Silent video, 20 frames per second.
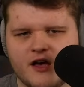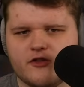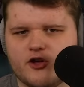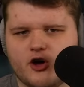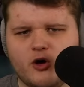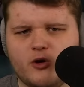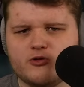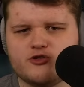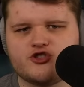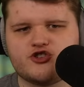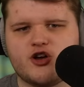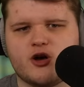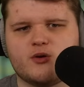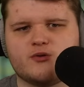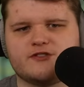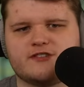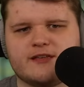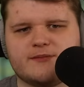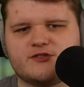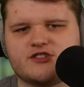The whole show
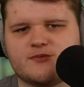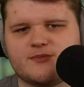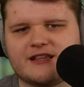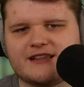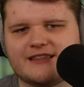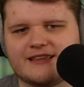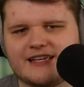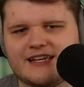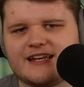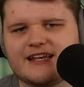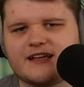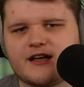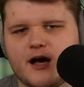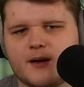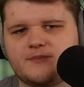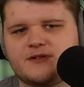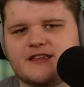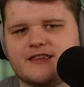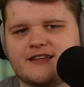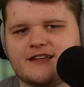seems to be leading
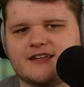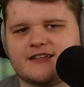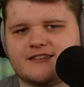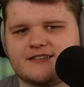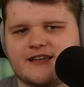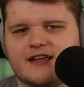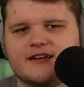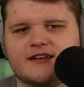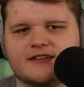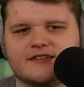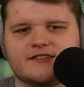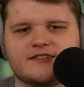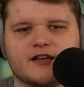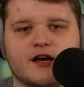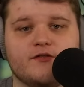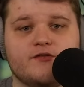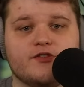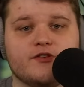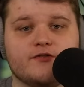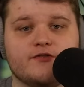up to the descendants
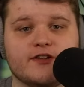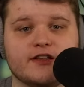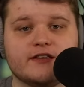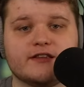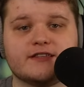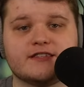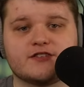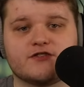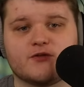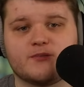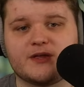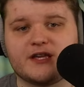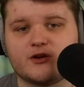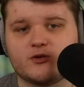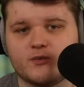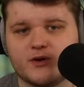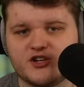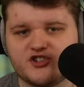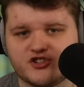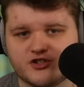of the villains from the
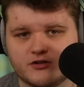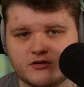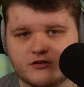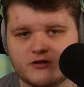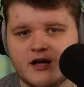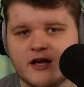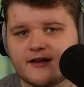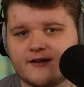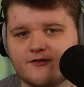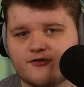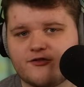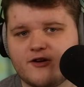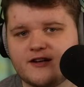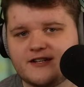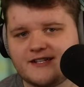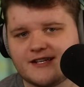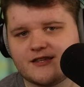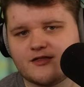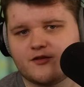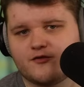original
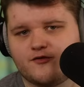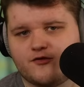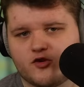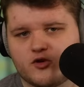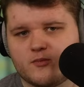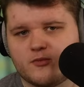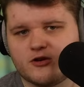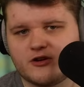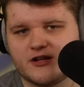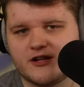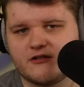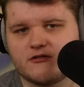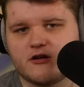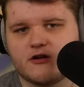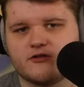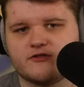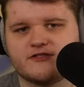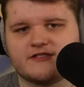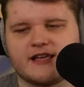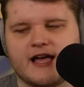confronting the former
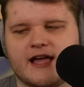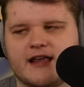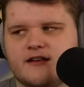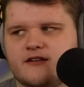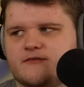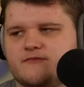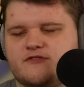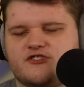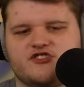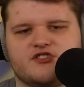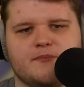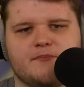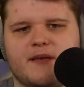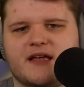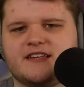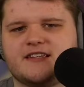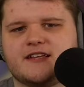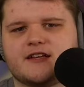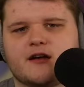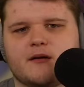heroes and
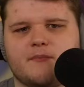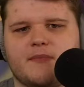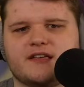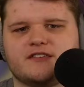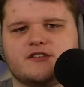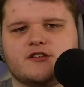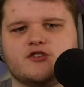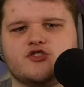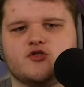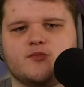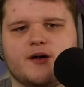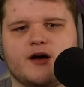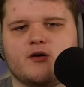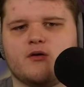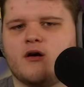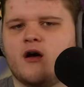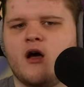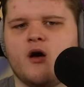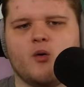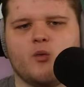cementing a message about